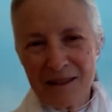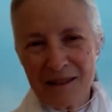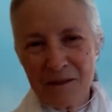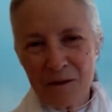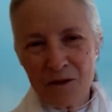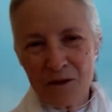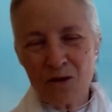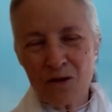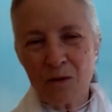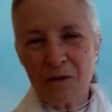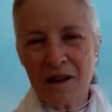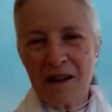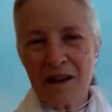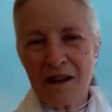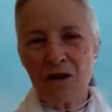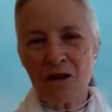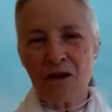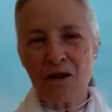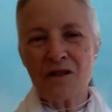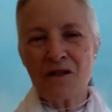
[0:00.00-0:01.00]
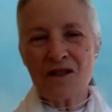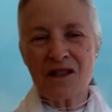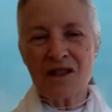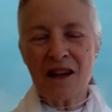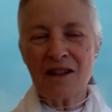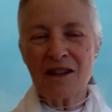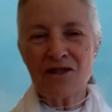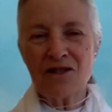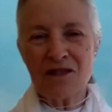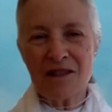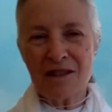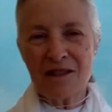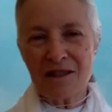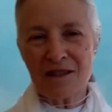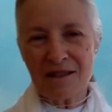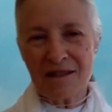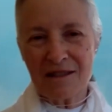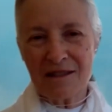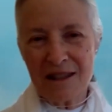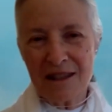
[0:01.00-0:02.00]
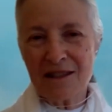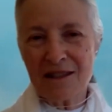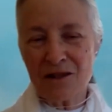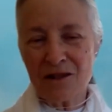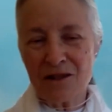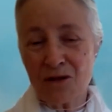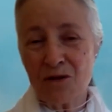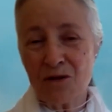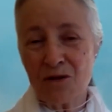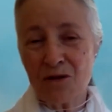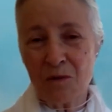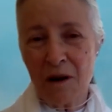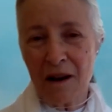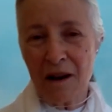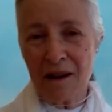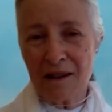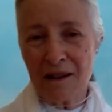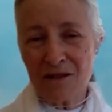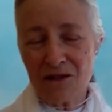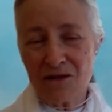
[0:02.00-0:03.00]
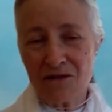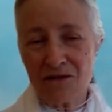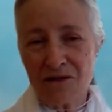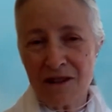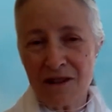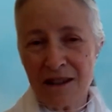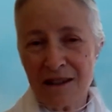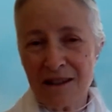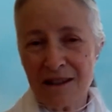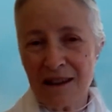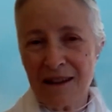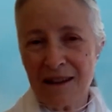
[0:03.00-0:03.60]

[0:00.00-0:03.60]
because normally a conversation is a two-way street,